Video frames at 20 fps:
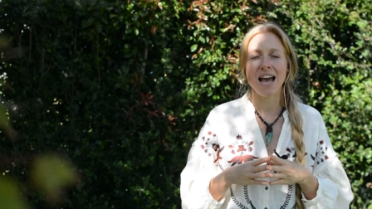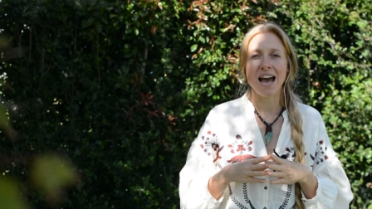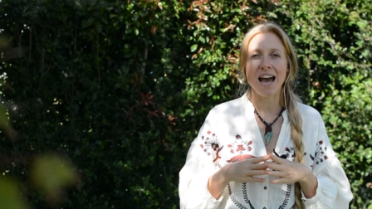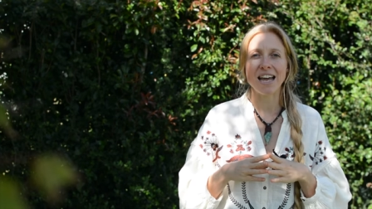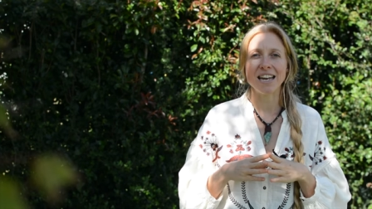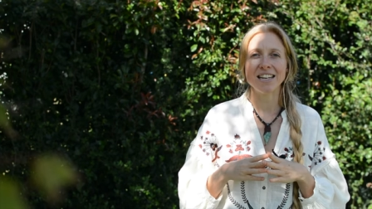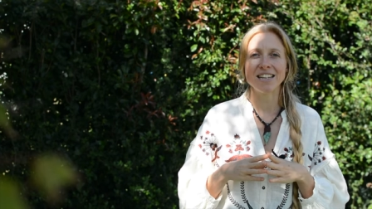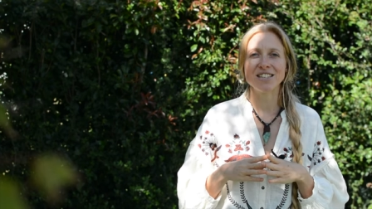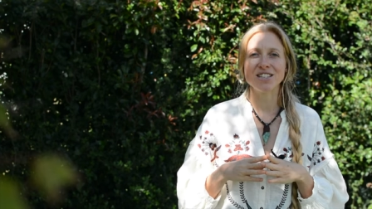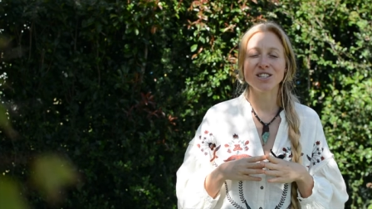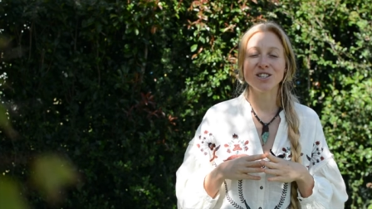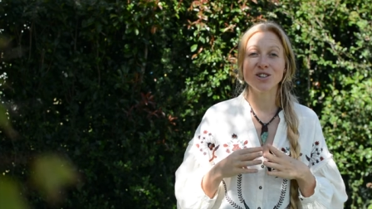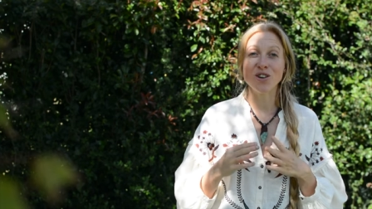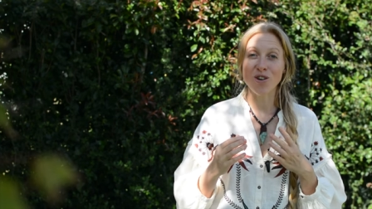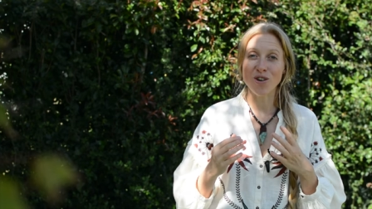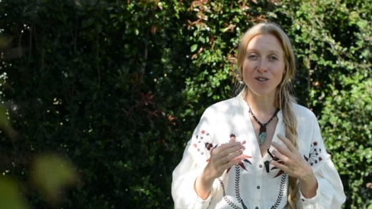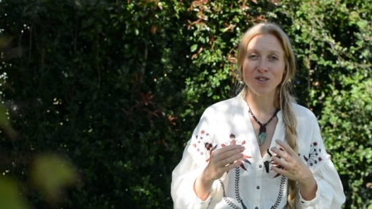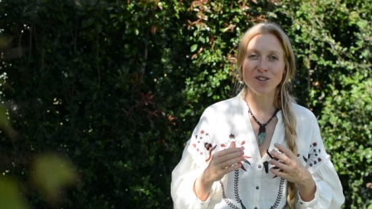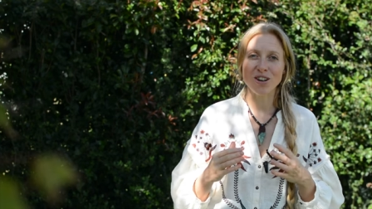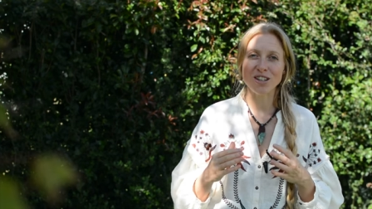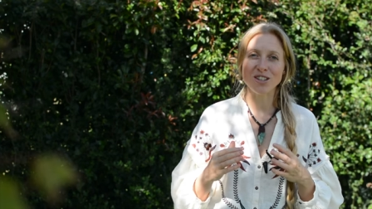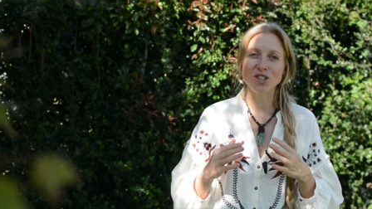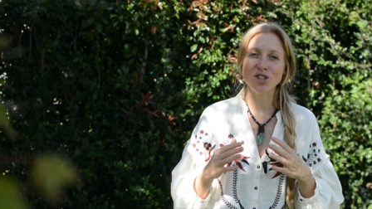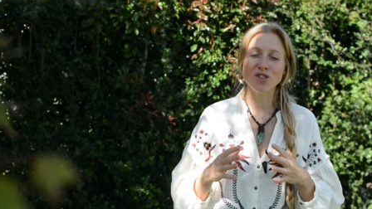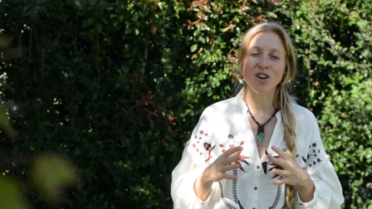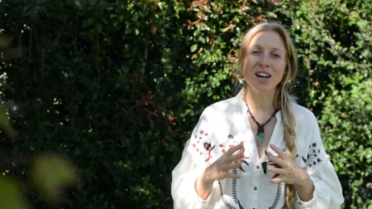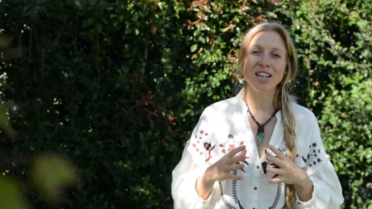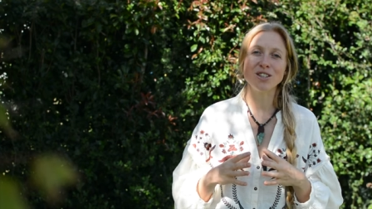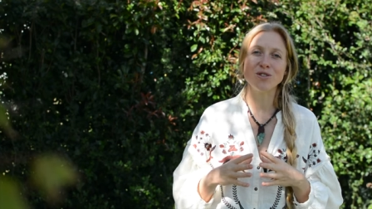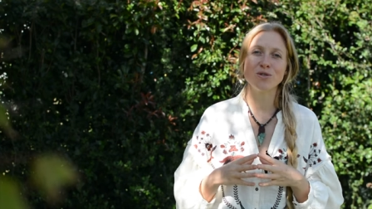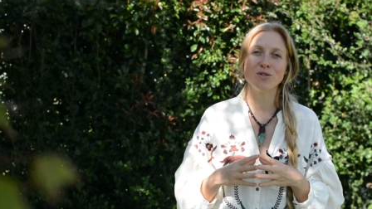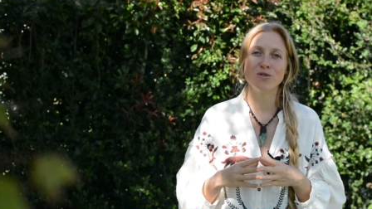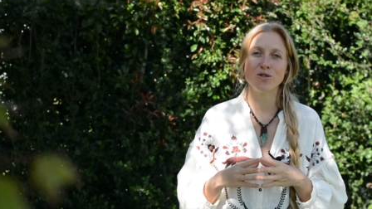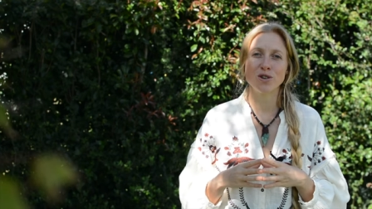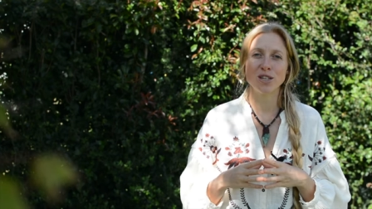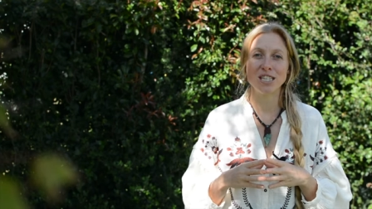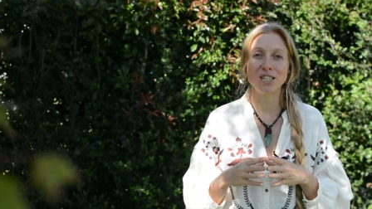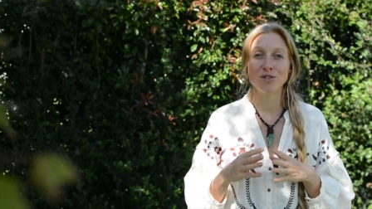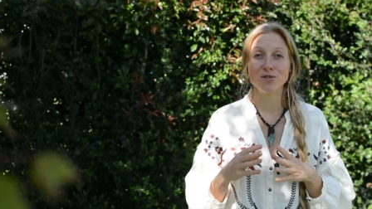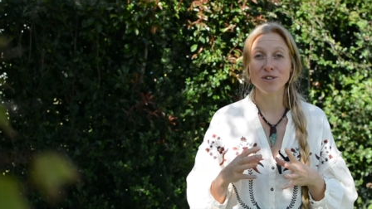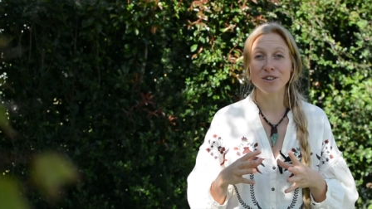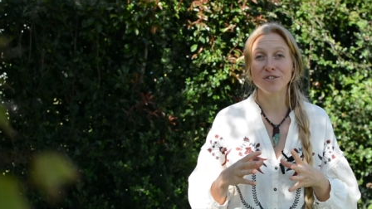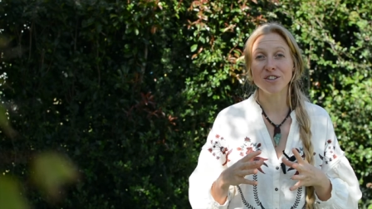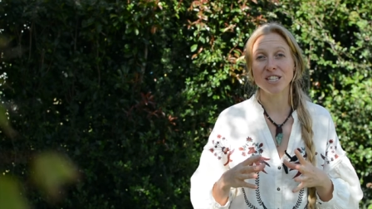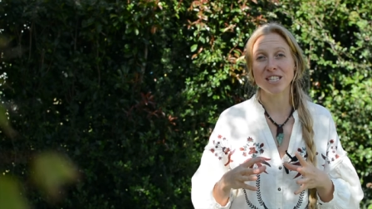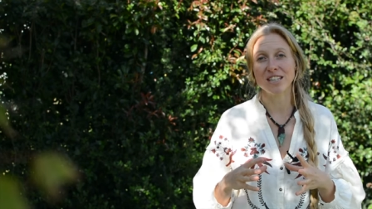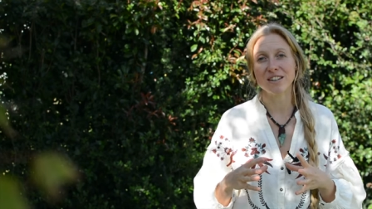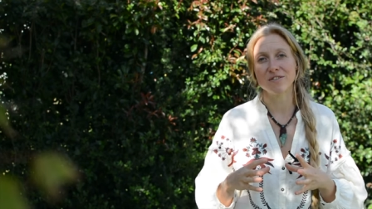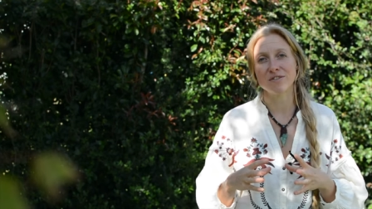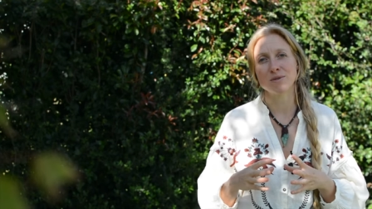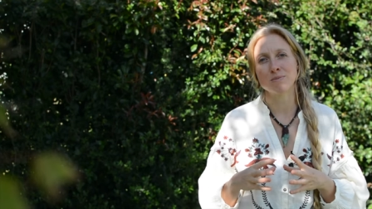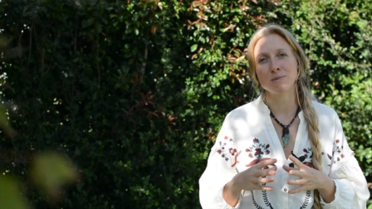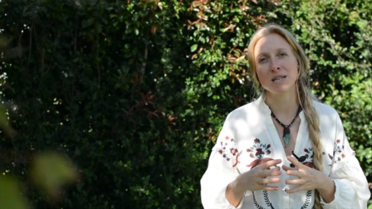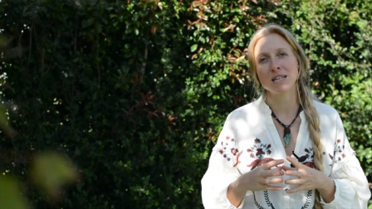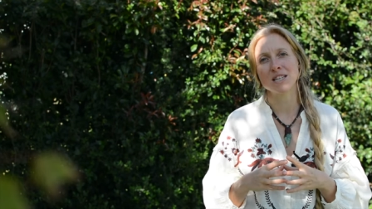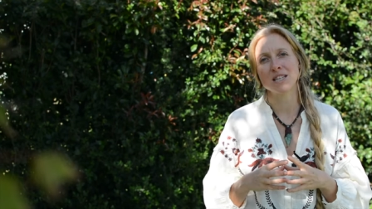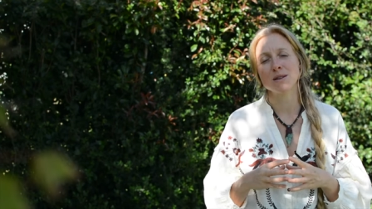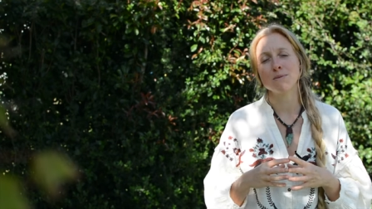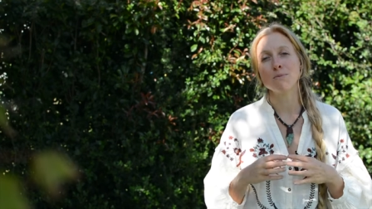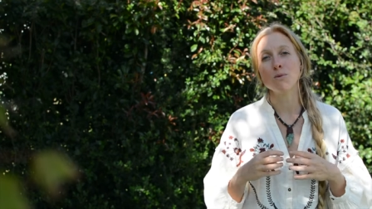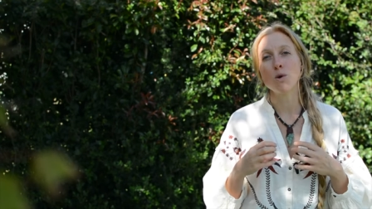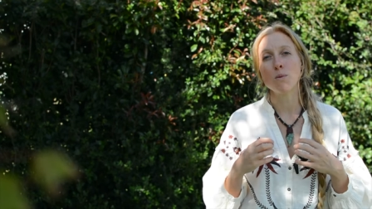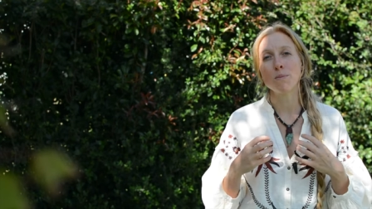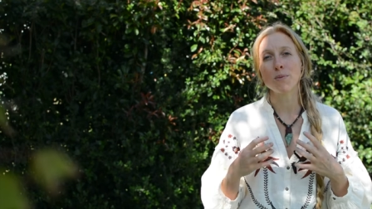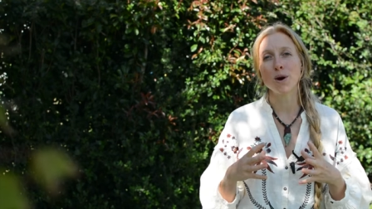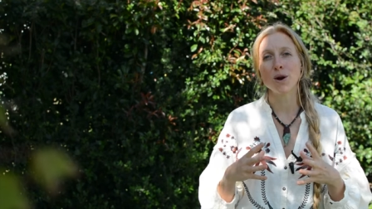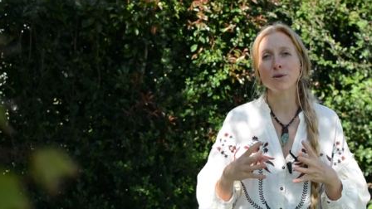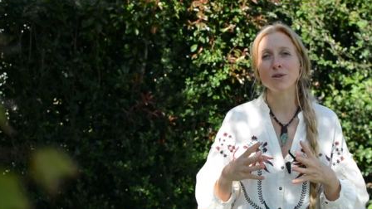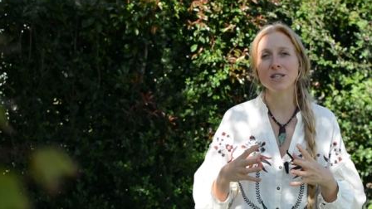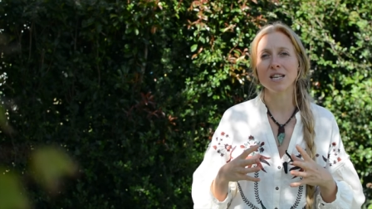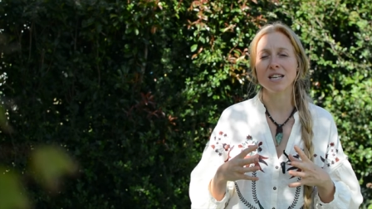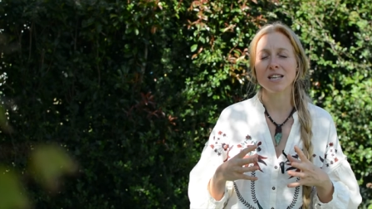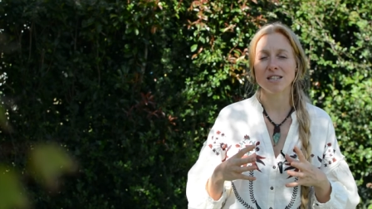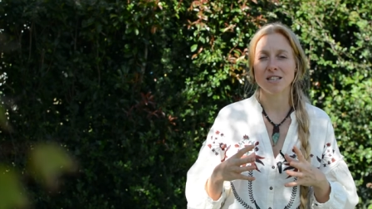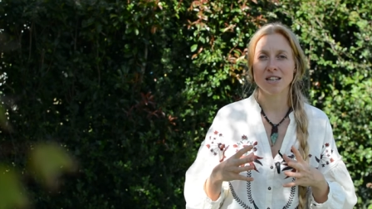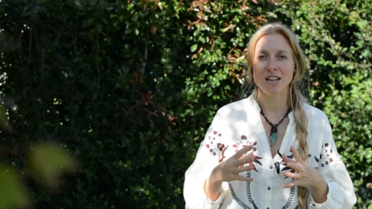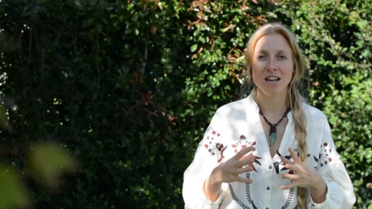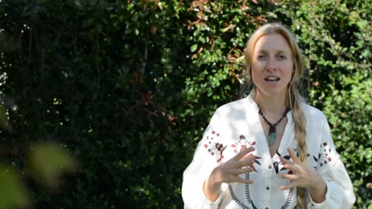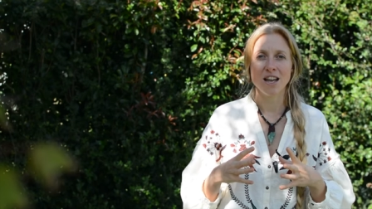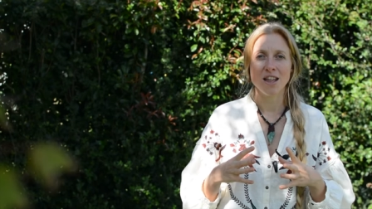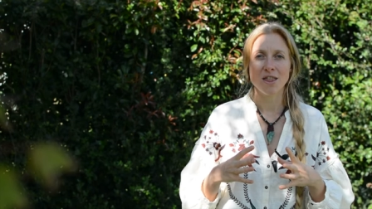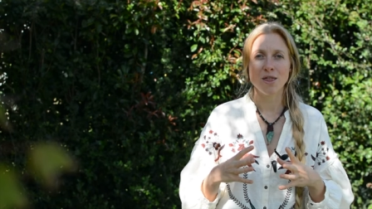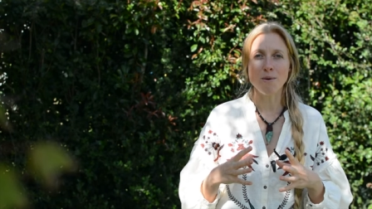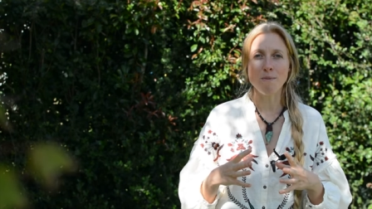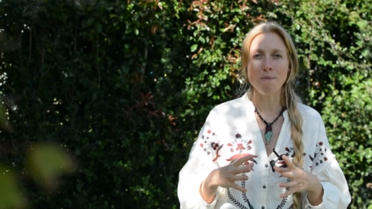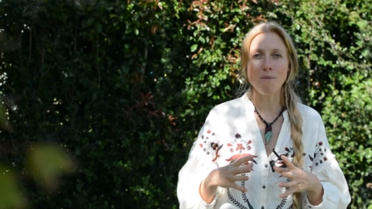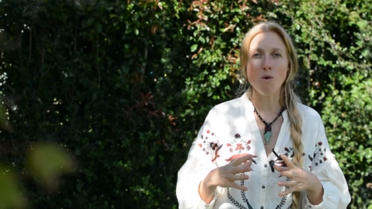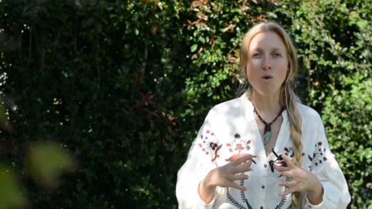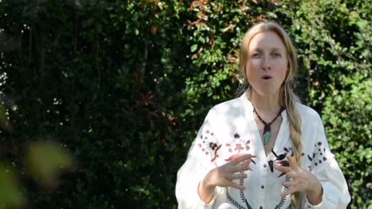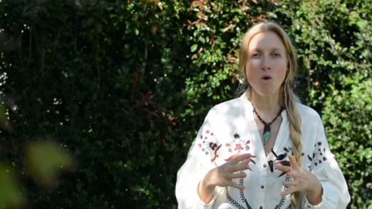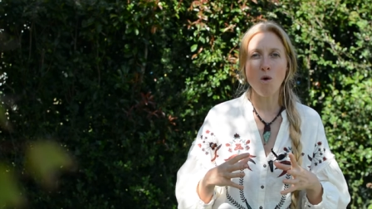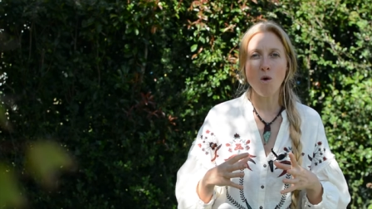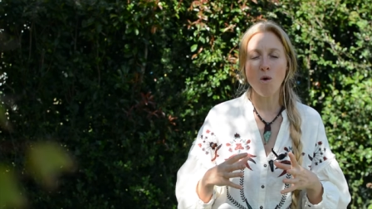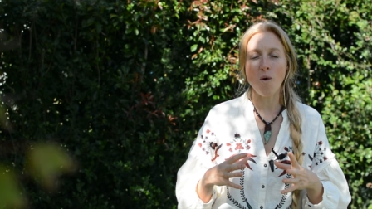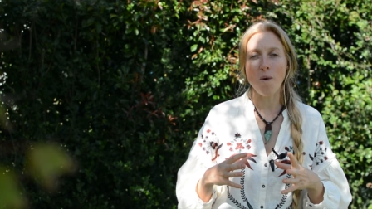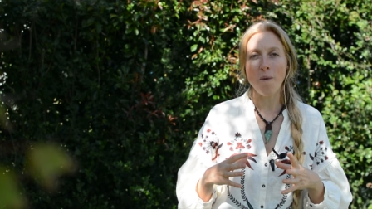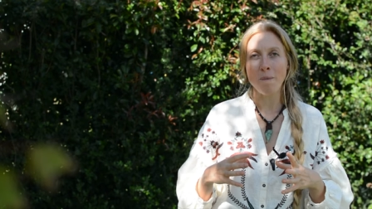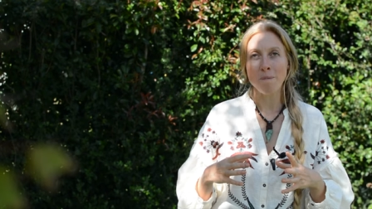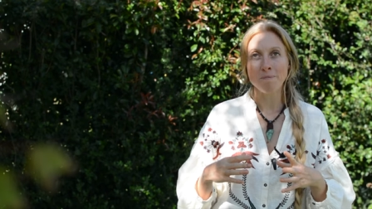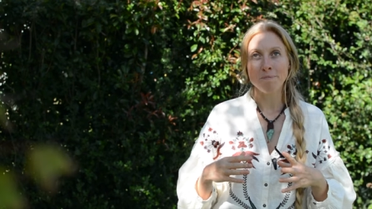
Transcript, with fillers: and not and try to avoid derivatives, because the more processed, the more